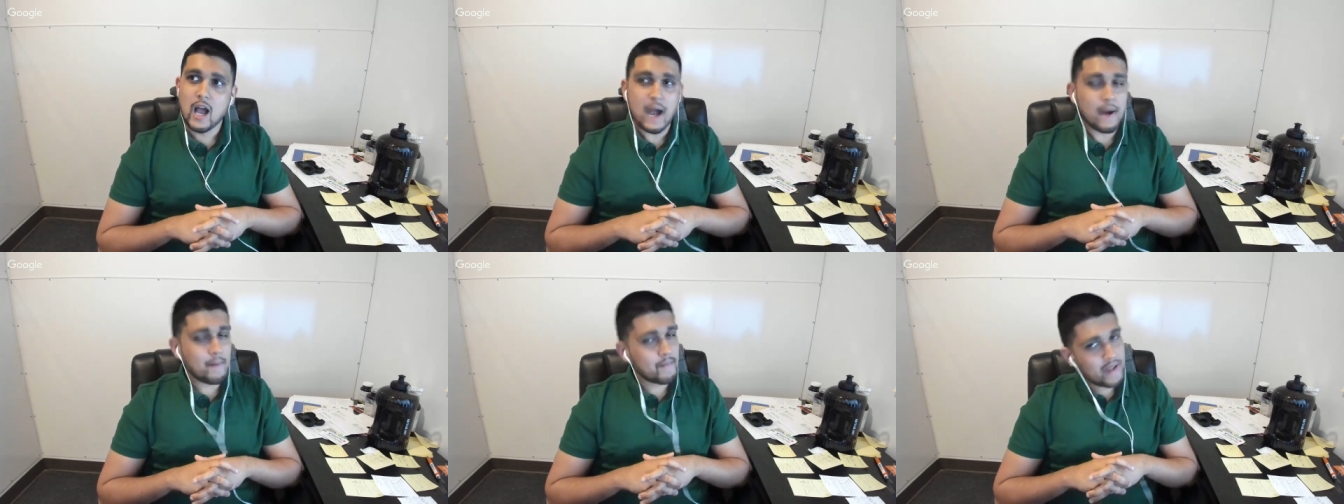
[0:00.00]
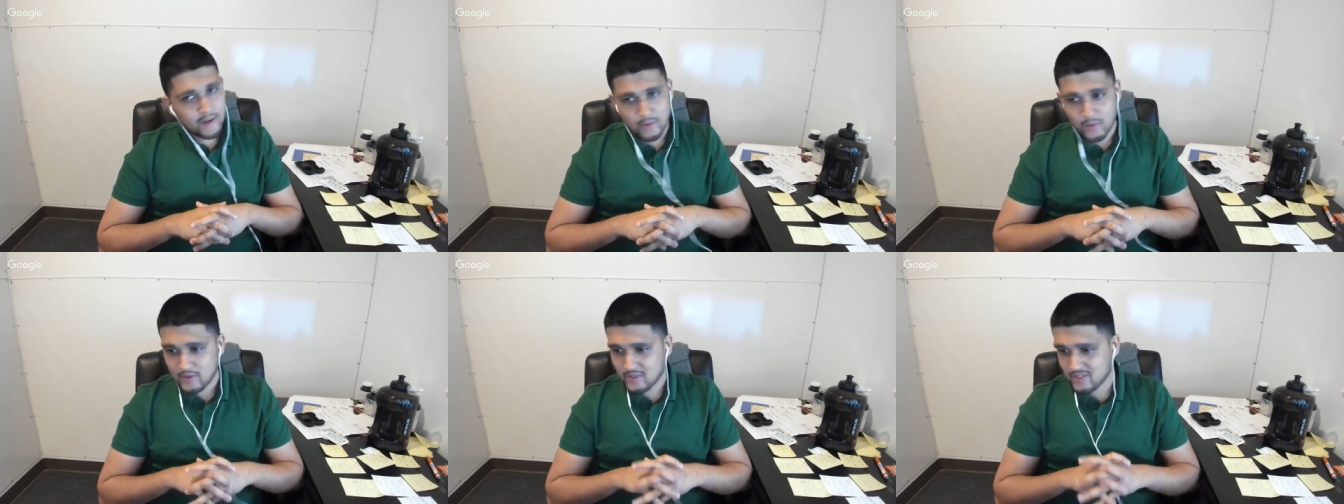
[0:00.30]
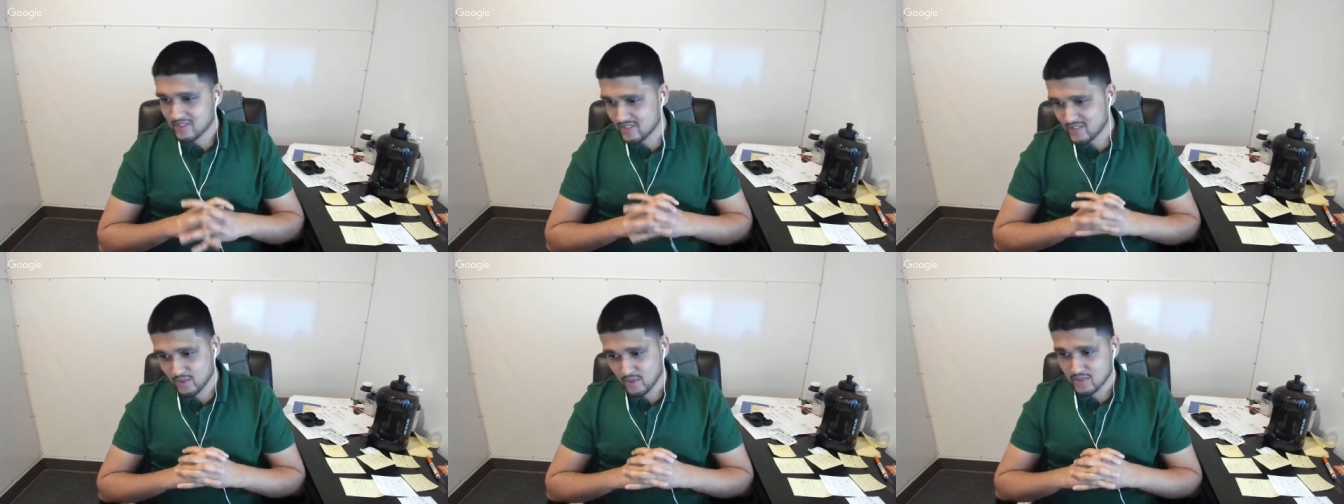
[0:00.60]
I'm not going
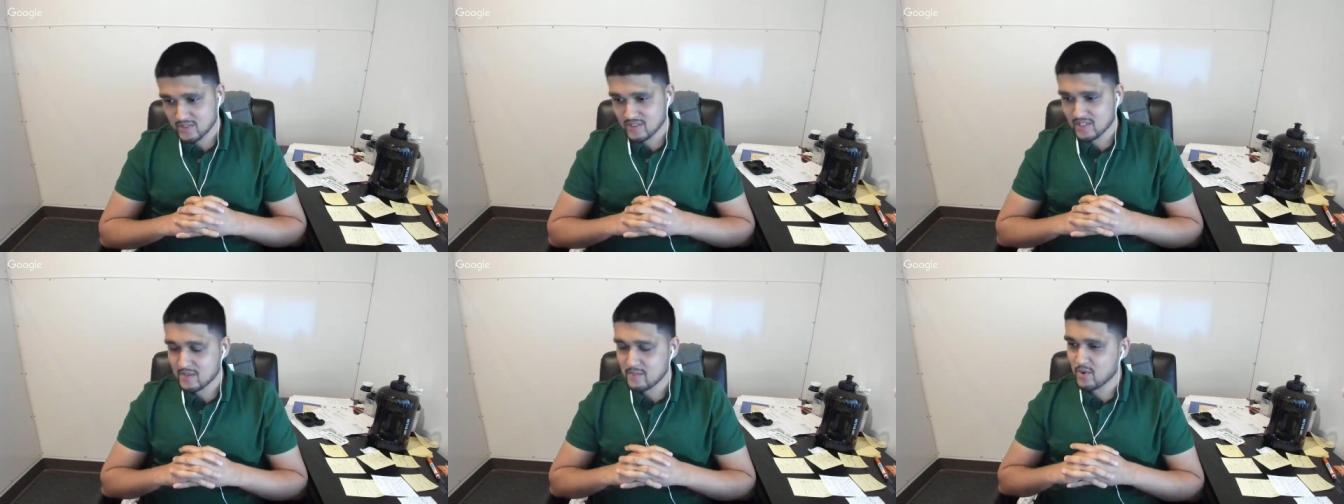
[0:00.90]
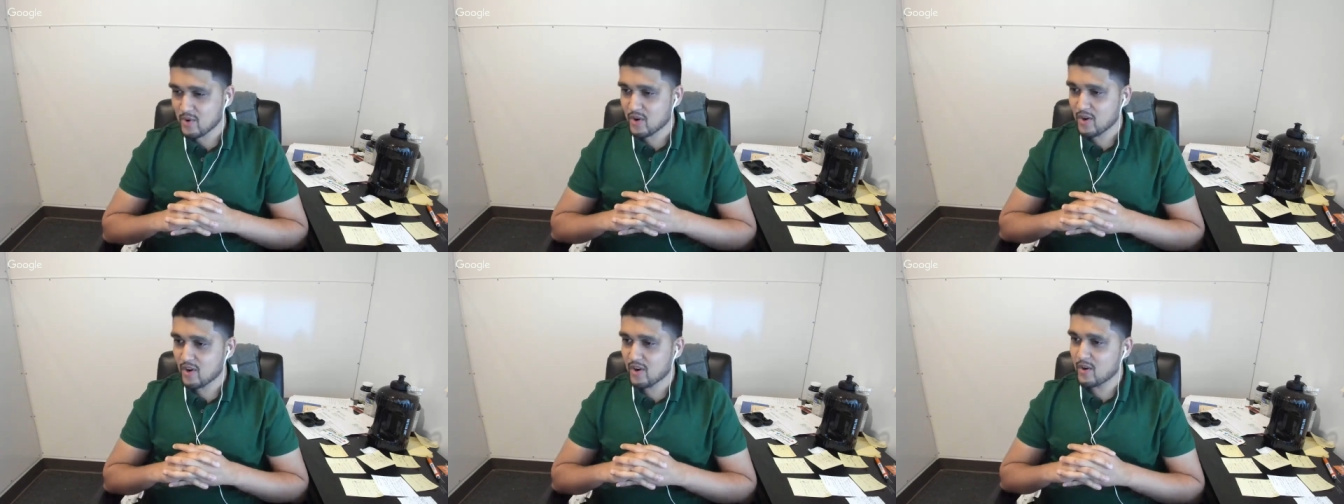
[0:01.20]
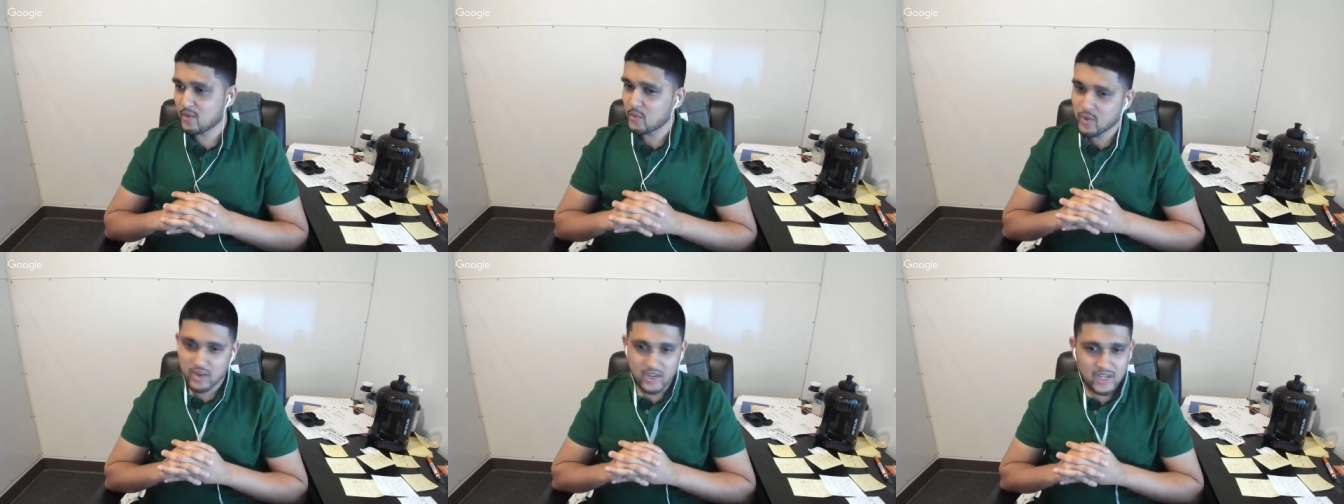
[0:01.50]
to the stores
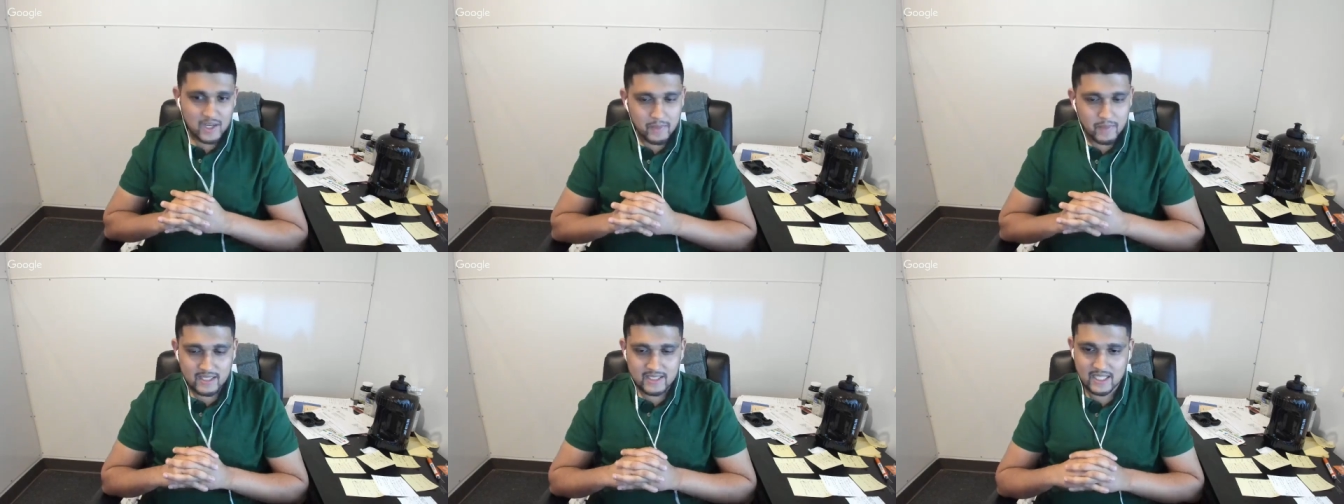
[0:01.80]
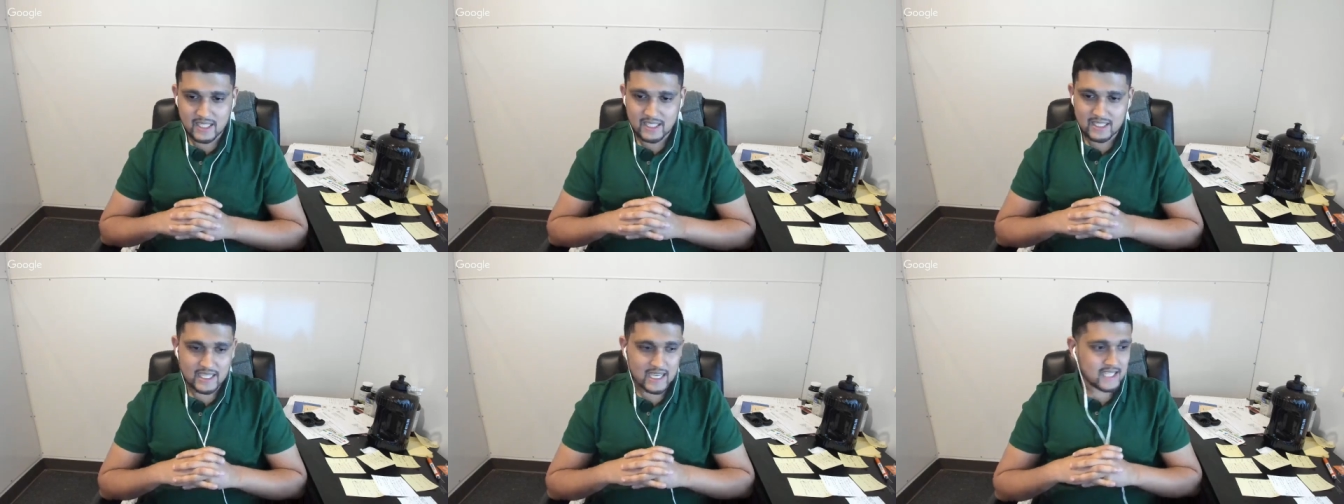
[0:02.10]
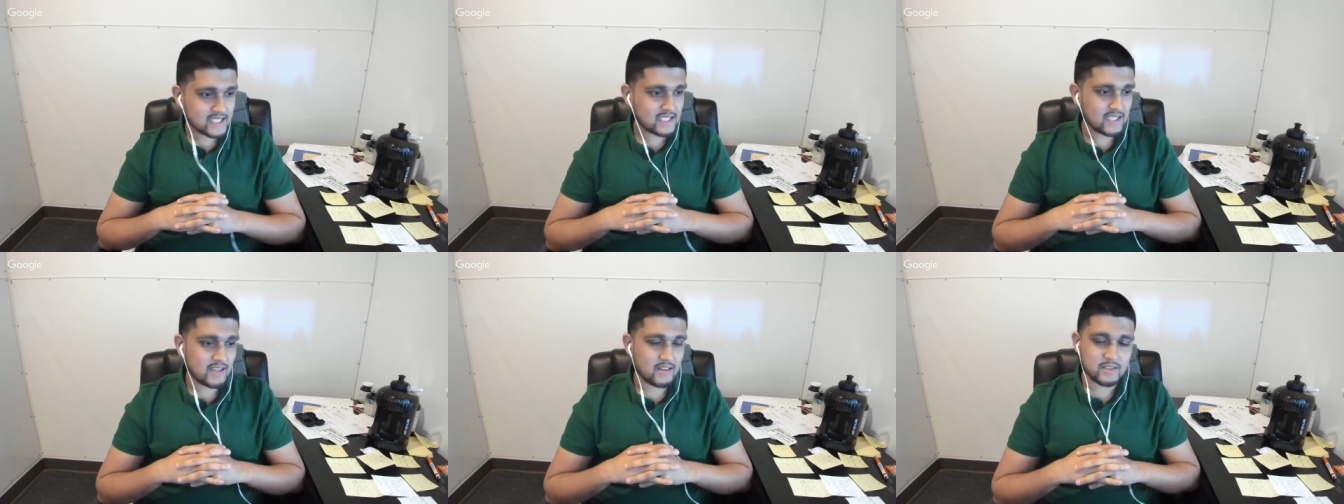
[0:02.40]
anymore. We're going to make ten
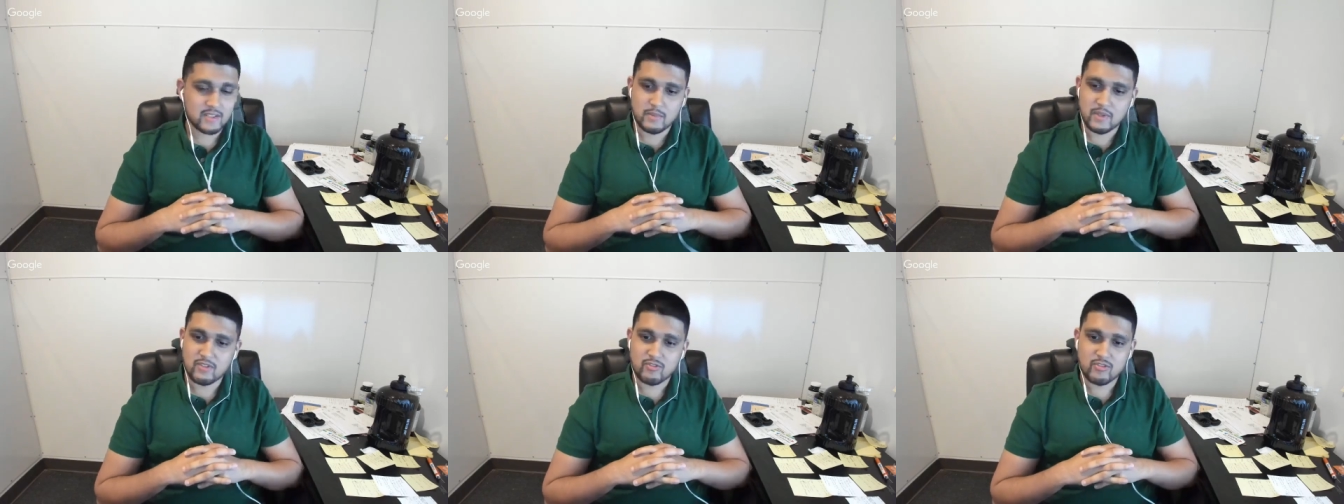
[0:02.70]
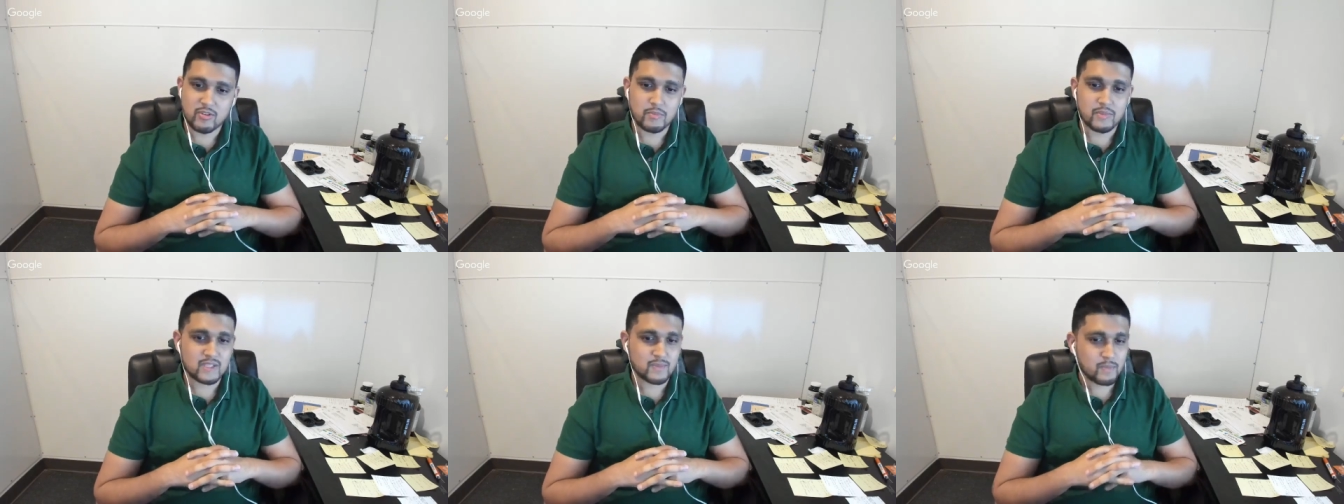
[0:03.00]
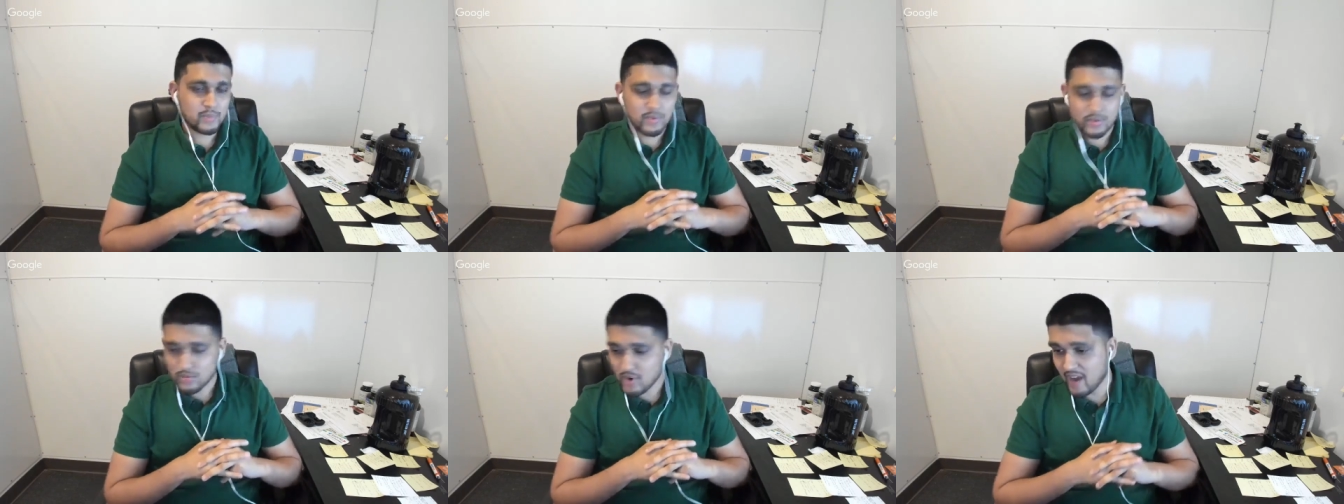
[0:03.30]
thousand dollars a month from this
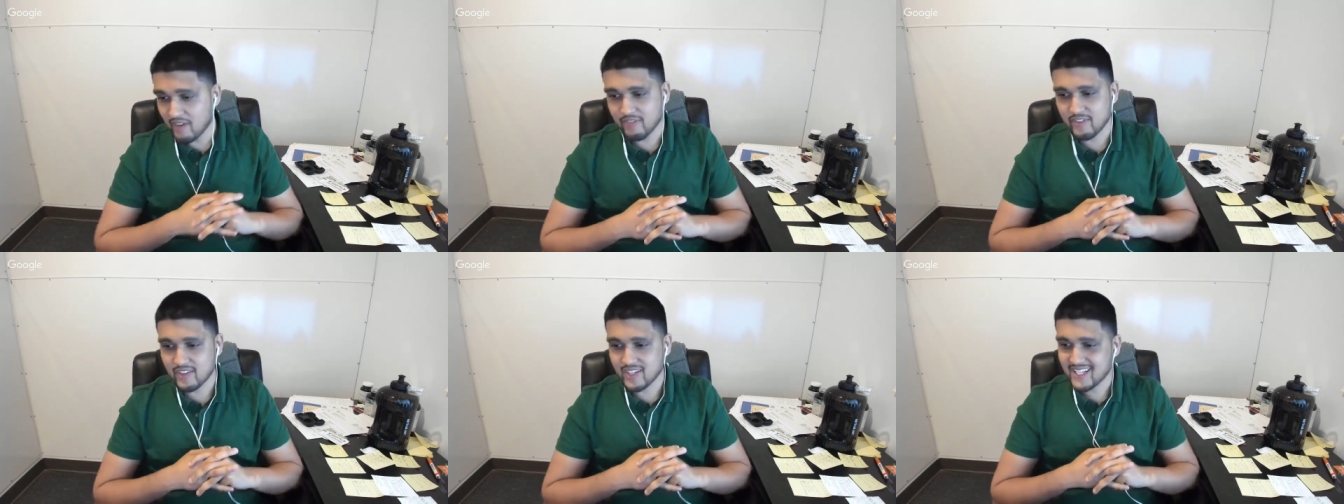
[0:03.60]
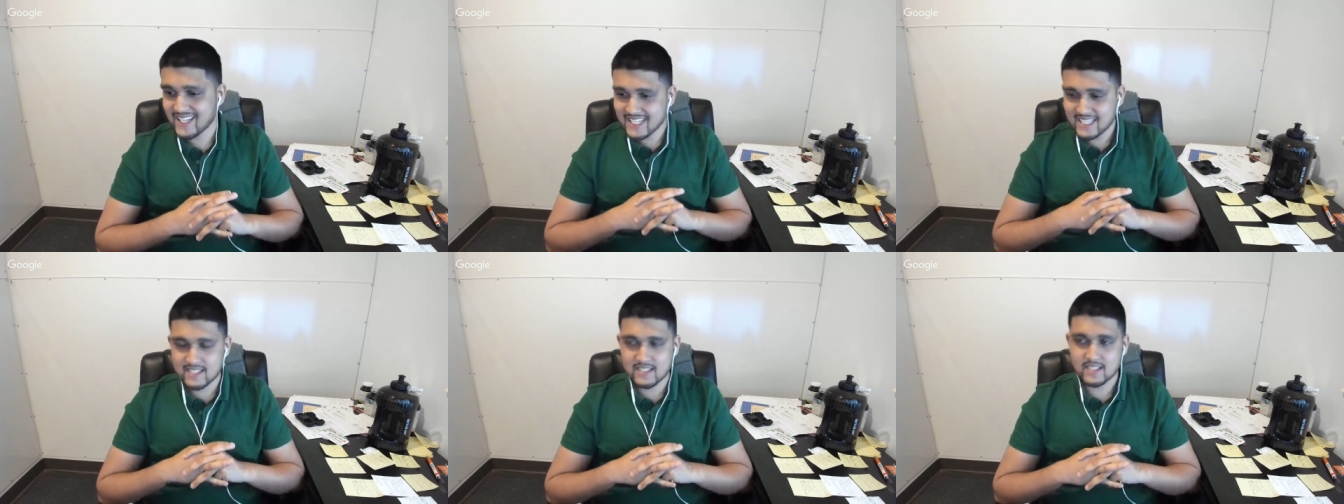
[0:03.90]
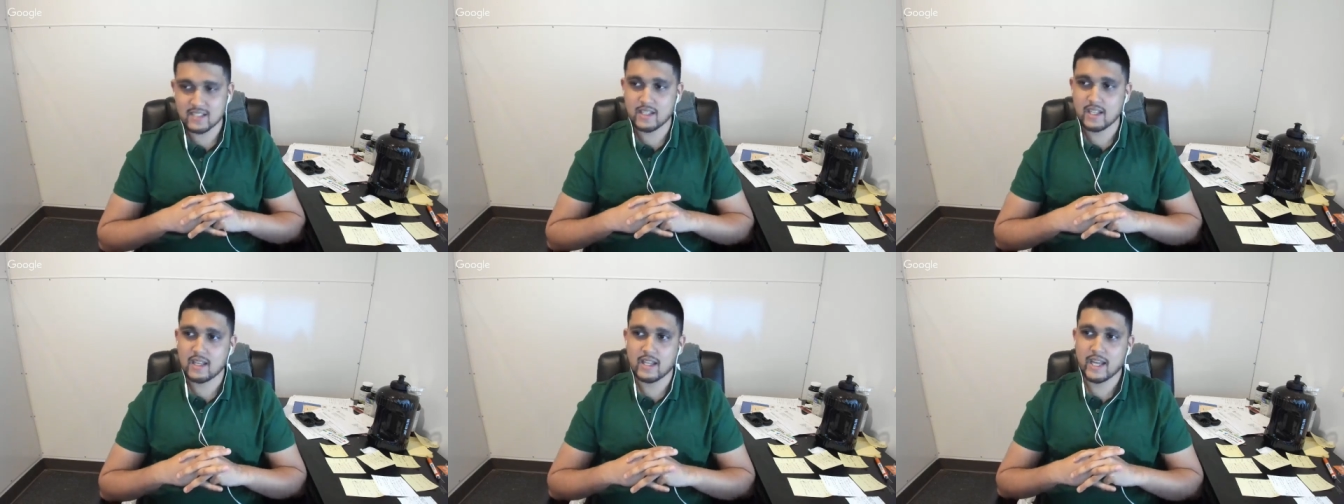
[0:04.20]
profit easily.